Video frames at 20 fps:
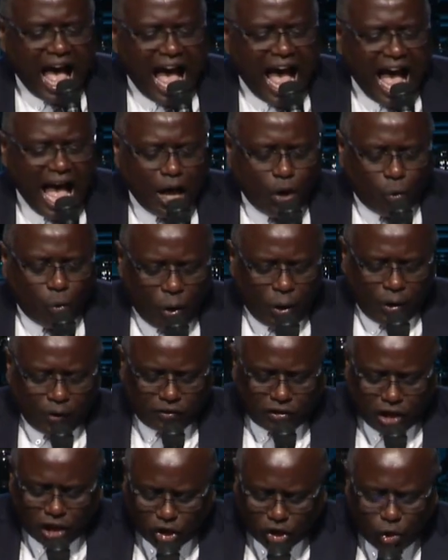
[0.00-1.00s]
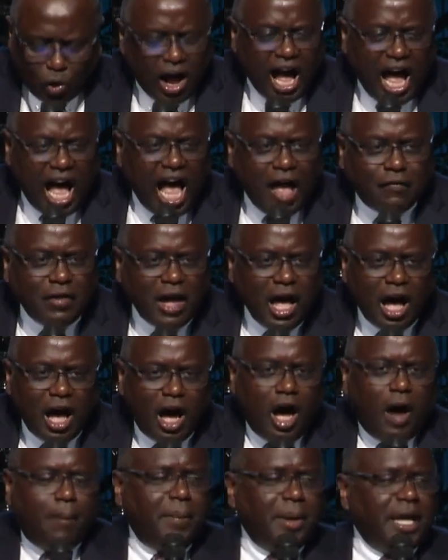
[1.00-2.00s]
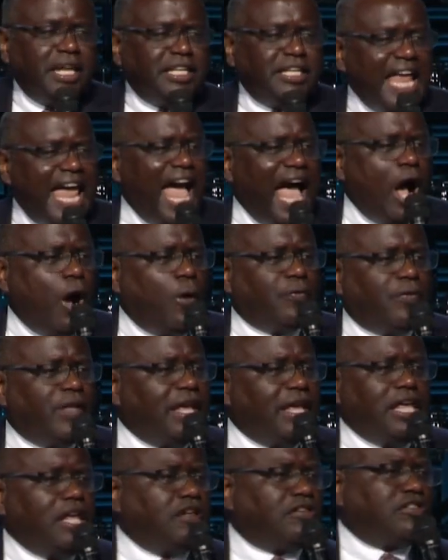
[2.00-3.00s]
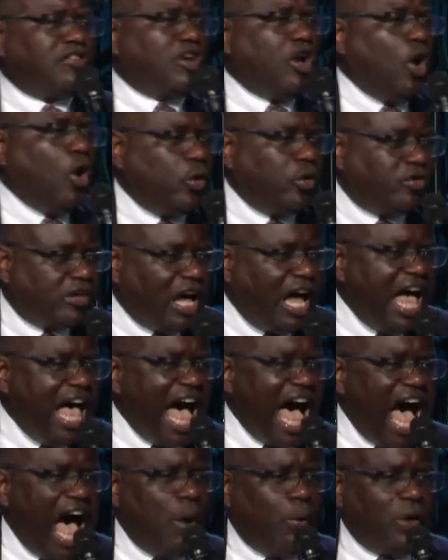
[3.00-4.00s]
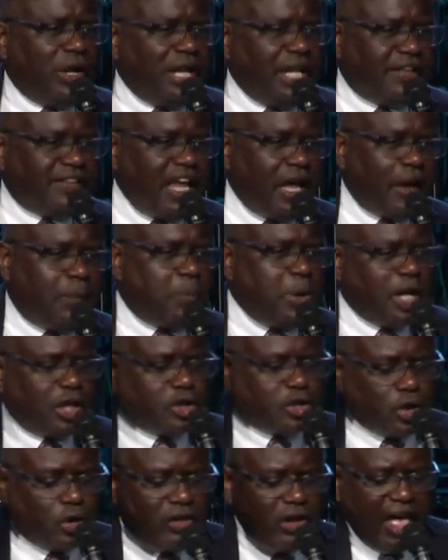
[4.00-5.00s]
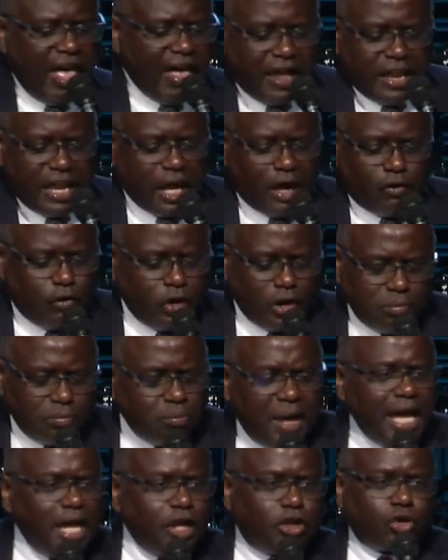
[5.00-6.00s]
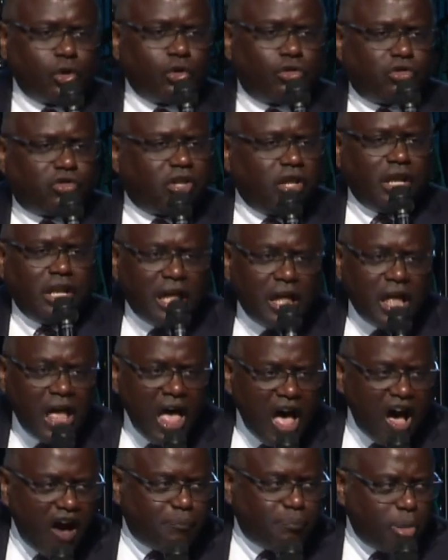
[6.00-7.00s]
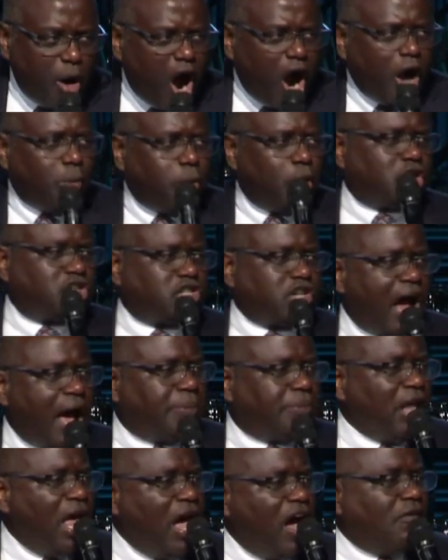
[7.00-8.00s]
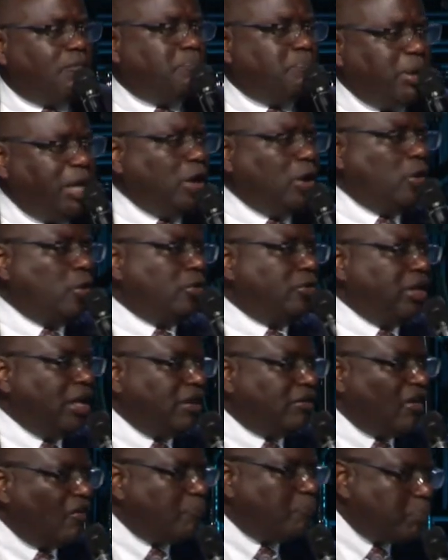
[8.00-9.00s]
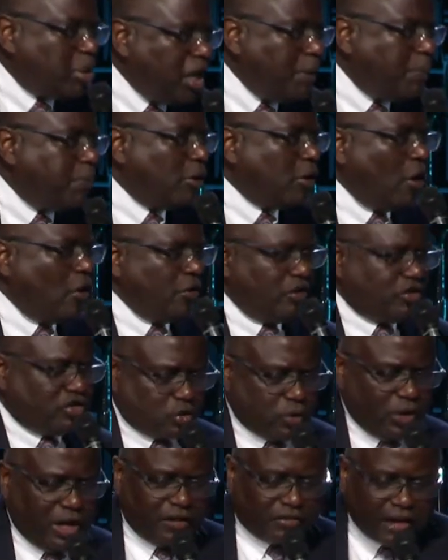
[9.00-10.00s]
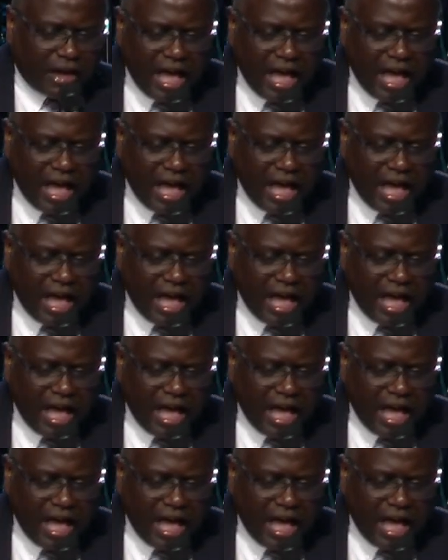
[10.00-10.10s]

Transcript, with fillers: I want to drive up and down the east coast. Uh, I want to take pictures in every major city of barbershops, of buildings, of people on the streets.